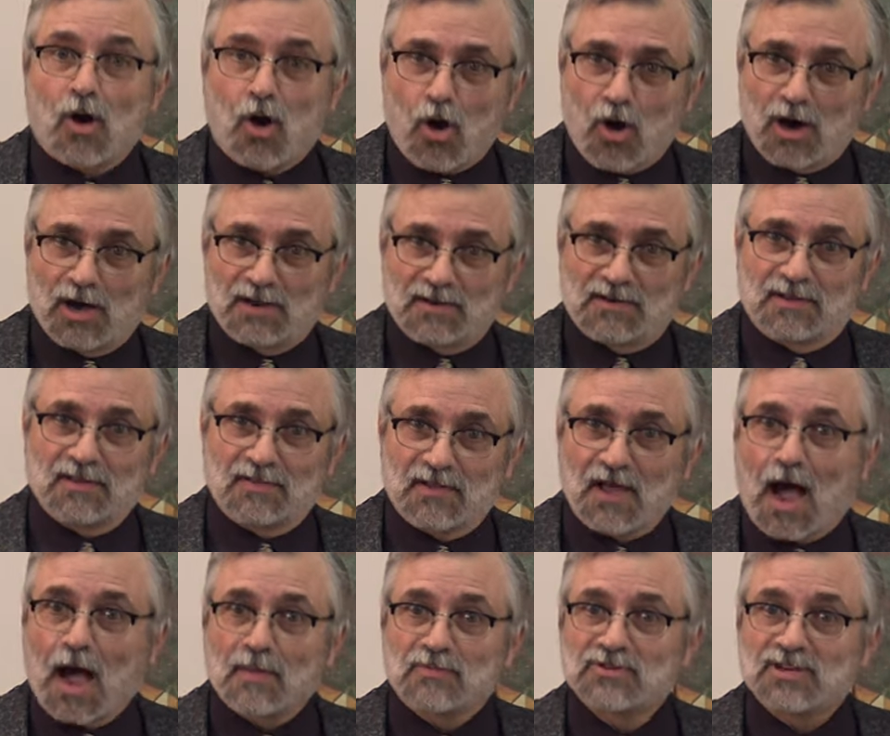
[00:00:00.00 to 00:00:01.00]
on
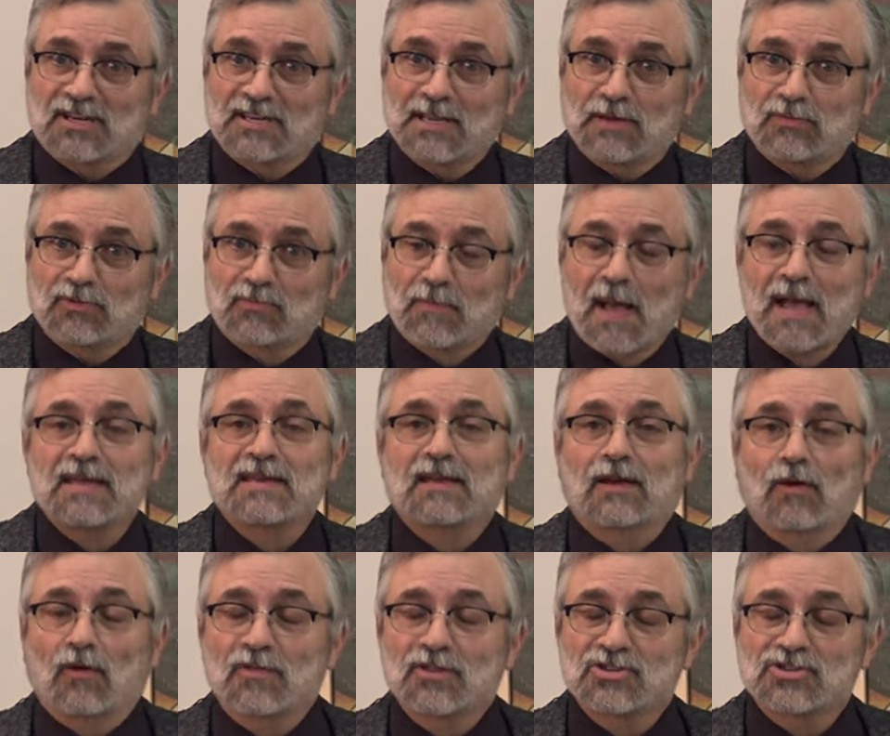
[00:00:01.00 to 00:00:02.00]
the object he was
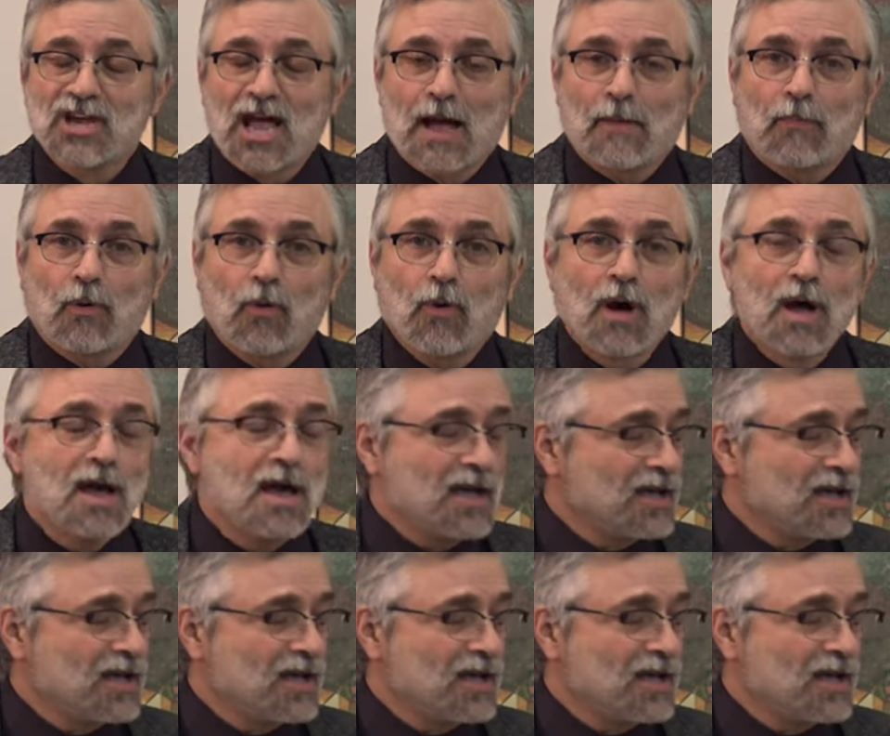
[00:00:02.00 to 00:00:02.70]
painting on the chapel.